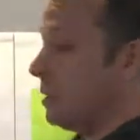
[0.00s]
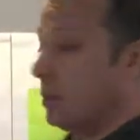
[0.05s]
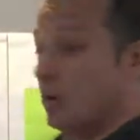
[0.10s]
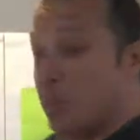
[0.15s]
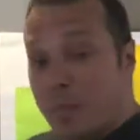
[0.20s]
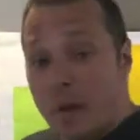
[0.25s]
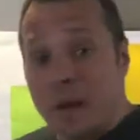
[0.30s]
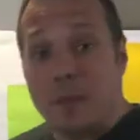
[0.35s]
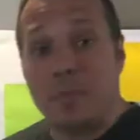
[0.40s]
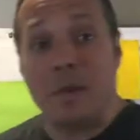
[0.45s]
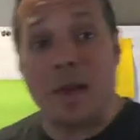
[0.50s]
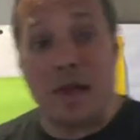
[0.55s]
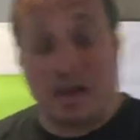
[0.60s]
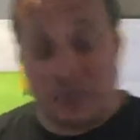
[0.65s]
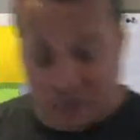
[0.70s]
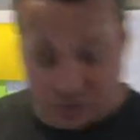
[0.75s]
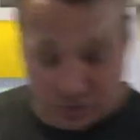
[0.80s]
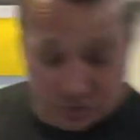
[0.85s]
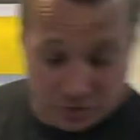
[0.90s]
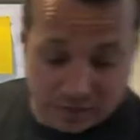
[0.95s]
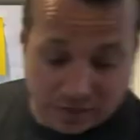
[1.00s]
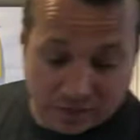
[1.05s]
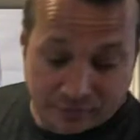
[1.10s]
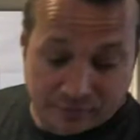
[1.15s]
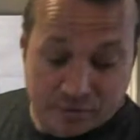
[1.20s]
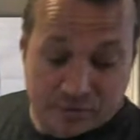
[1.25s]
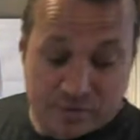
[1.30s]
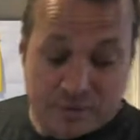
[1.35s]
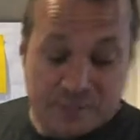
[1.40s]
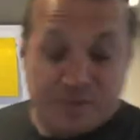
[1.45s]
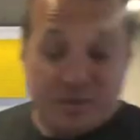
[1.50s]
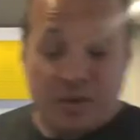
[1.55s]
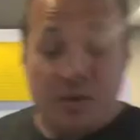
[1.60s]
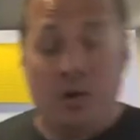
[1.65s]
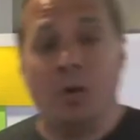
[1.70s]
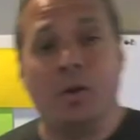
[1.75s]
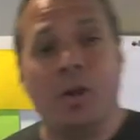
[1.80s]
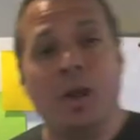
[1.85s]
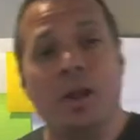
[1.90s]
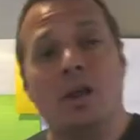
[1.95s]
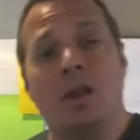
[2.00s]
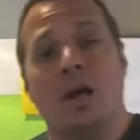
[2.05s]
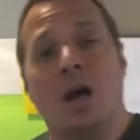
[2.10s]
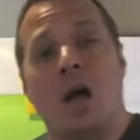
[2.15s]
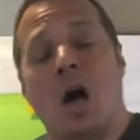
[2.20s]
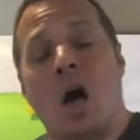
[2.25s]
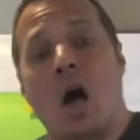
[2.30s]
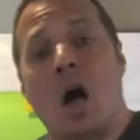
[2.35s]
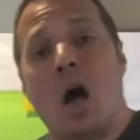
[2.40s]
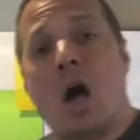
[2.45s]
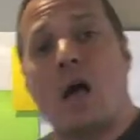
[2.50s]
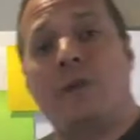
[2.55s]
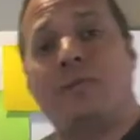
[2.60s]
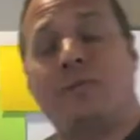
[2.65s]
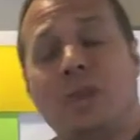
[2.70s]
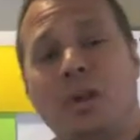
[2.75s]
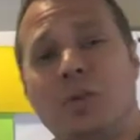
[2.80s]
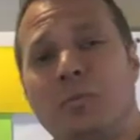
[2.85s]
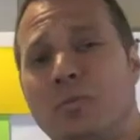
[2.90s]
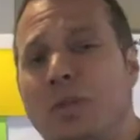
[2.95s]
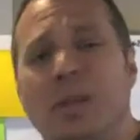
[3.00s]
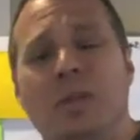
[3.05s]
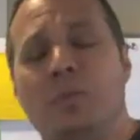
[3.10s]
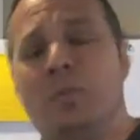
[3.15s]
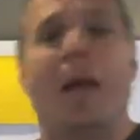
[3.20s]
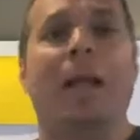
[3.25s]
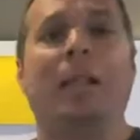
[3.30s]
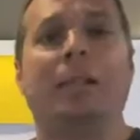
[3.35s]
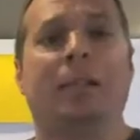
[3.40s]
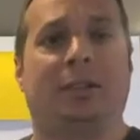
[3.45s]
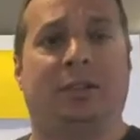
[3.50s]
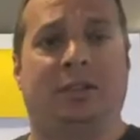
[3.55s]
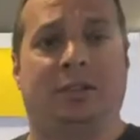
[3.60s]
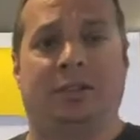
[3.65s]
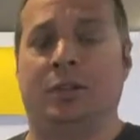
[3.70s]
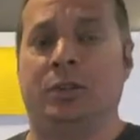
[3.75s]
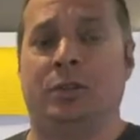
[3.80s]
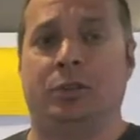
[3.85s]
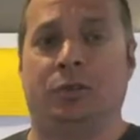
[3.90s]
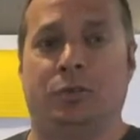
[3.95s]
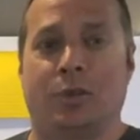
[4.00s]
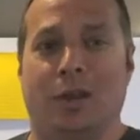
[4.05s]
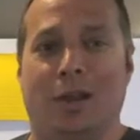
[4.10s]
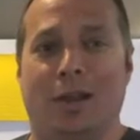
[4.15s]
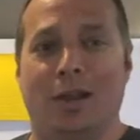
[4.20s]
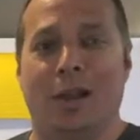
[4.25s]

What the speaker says: you might be asking yourself, is, Dan, I've done really well in this industry.